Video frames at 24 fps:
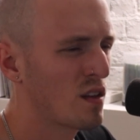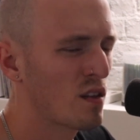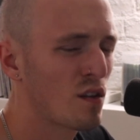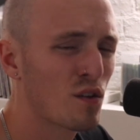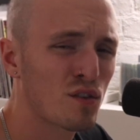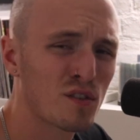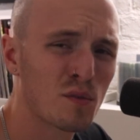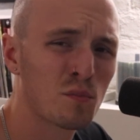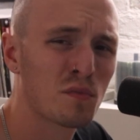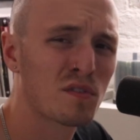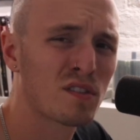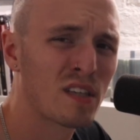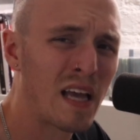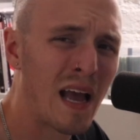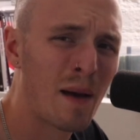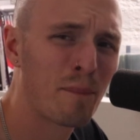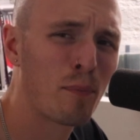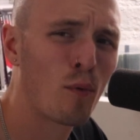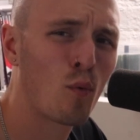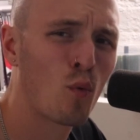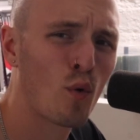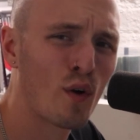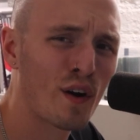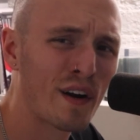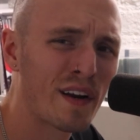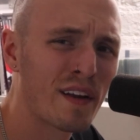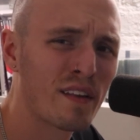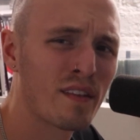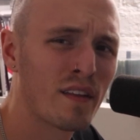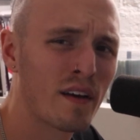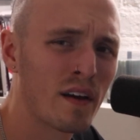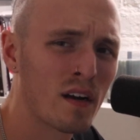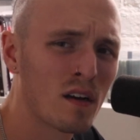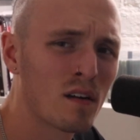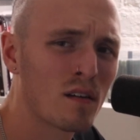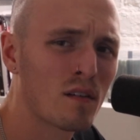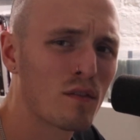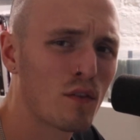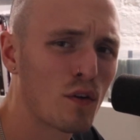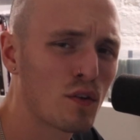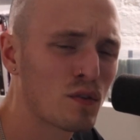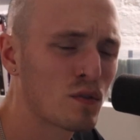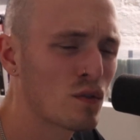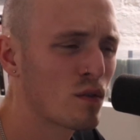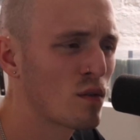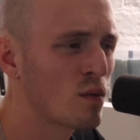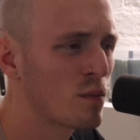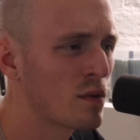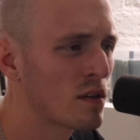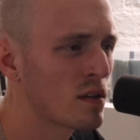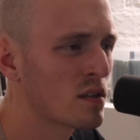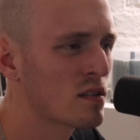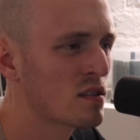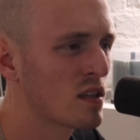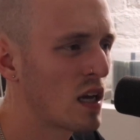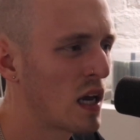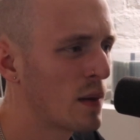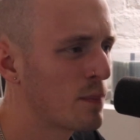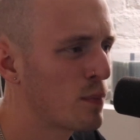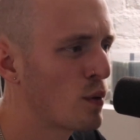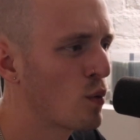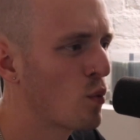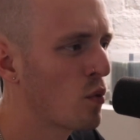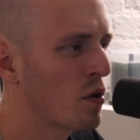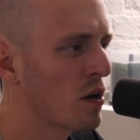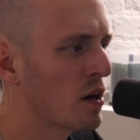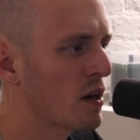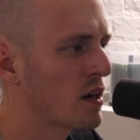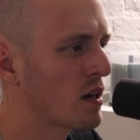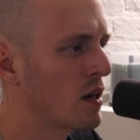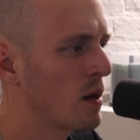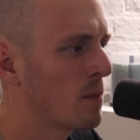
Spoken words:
There's some sample work in there. There's a little bit of sample work,